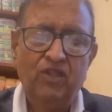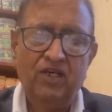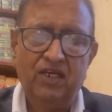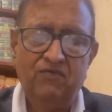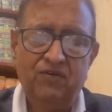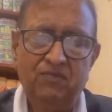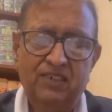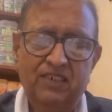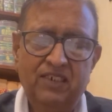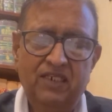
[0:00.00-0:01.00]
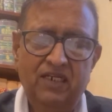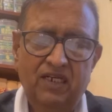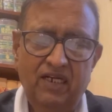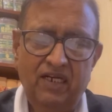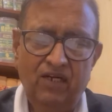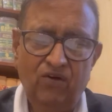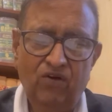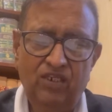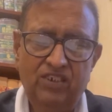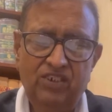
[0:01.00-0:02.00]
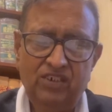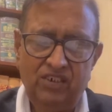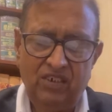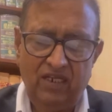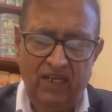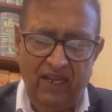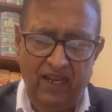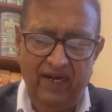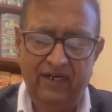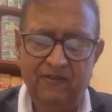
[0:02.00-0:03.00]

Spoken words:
information, knowledge and